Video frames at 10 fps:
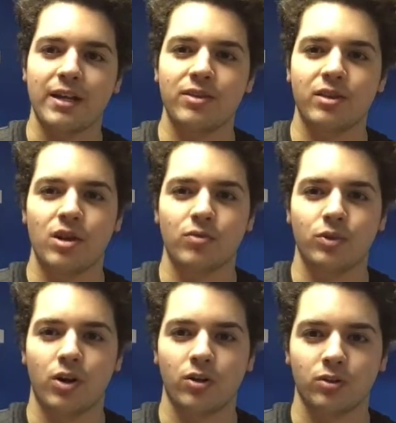And the
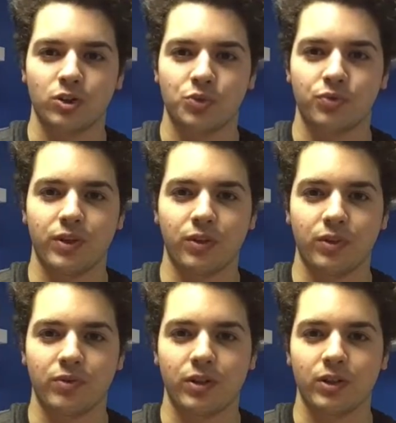cover art looks
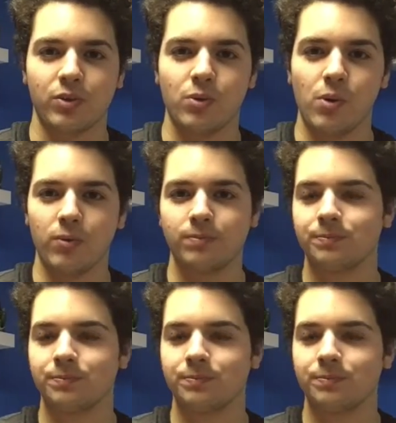very, very cool.